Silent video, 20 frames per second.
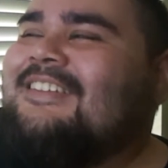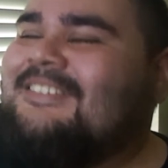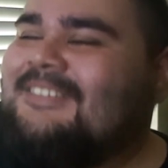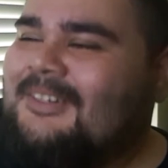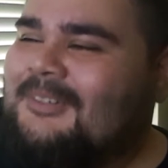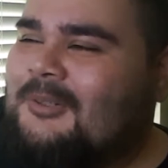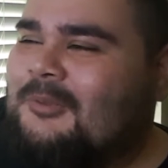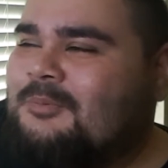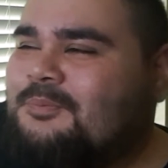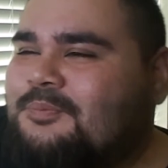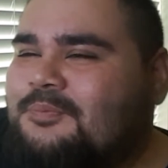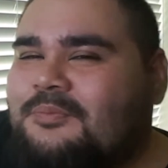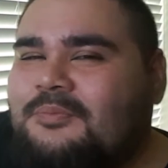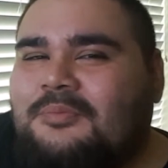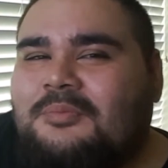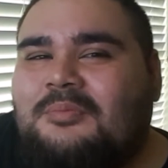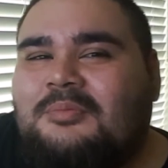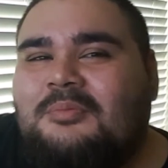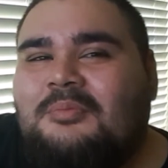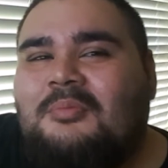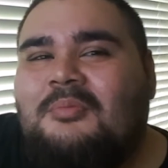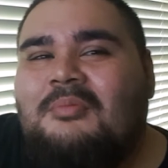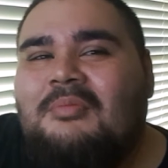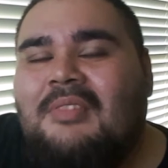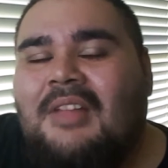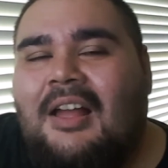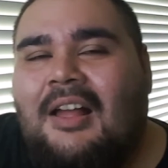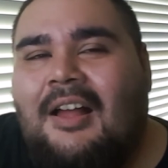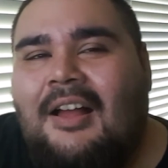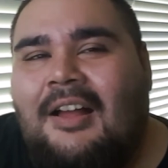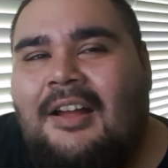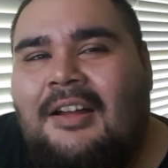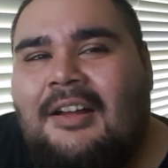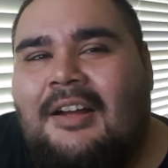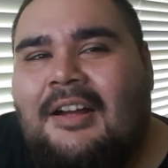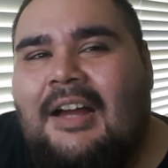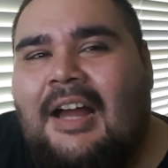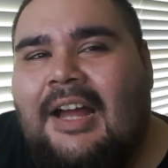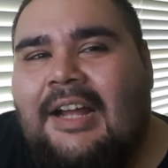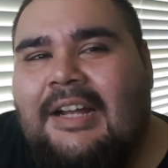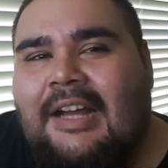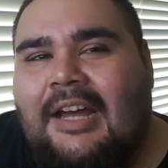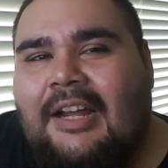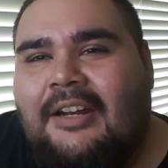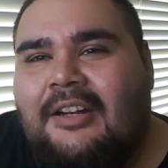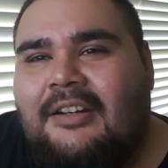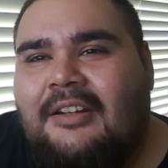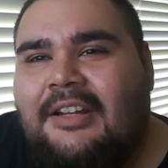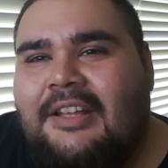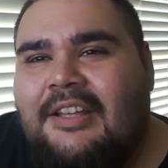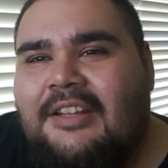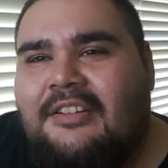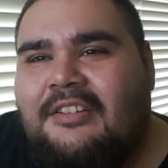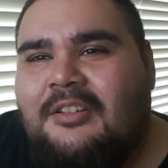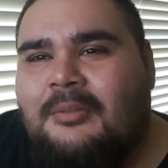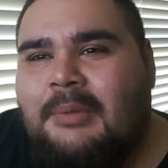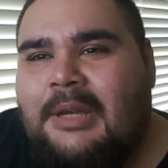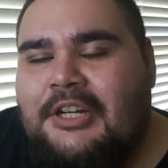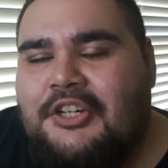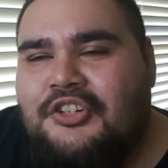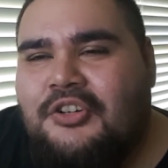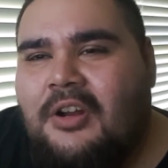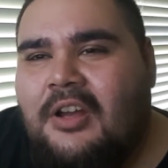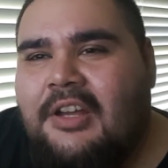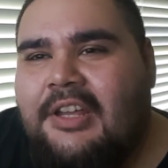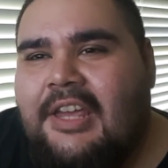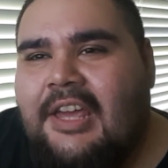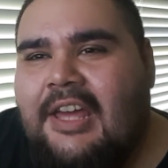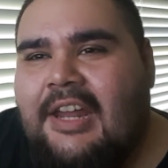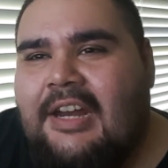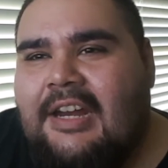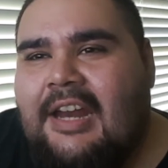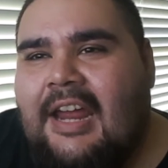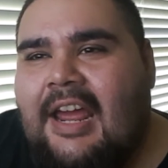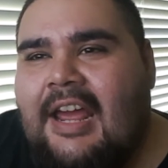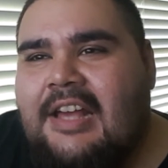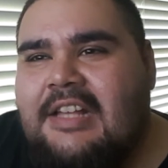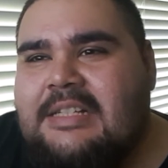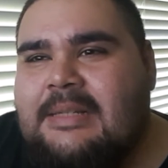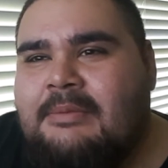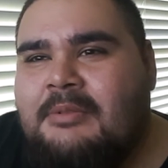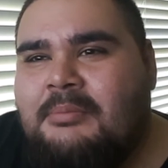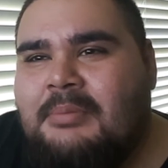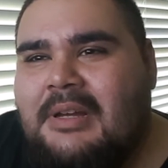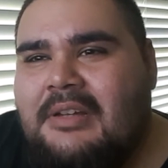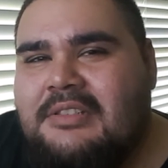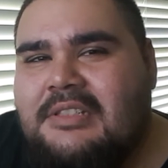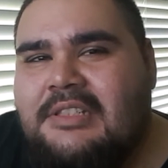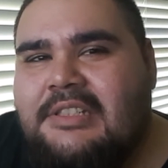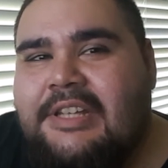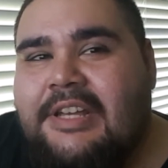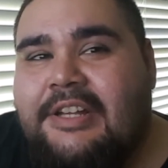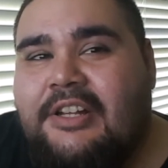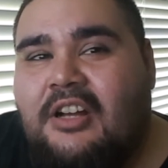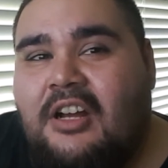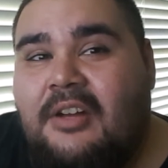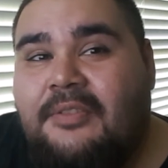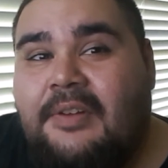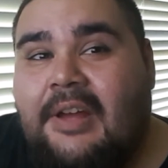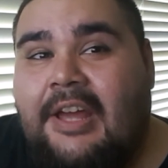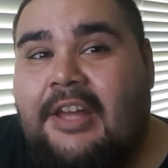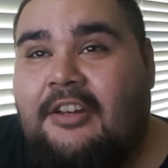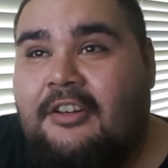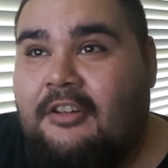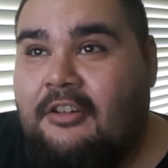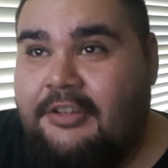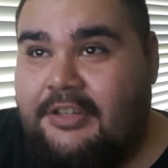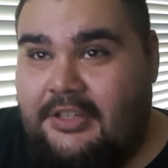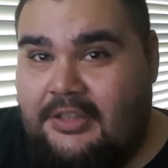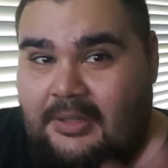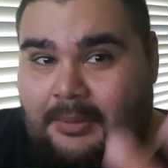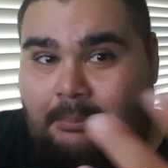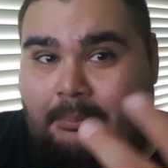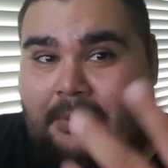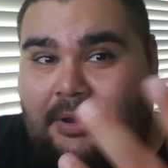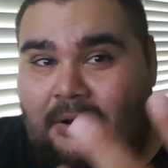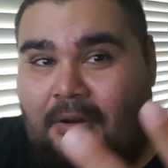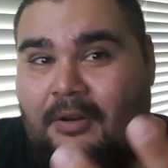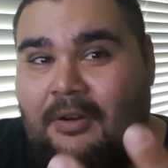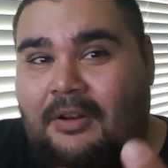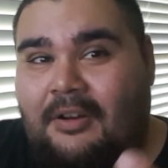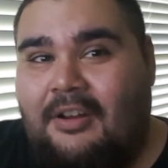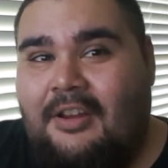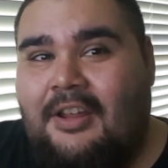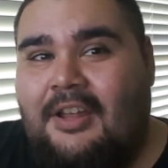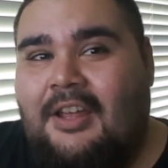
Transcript: So I got into my truck, and as I'm about to take off, I look in the mirror.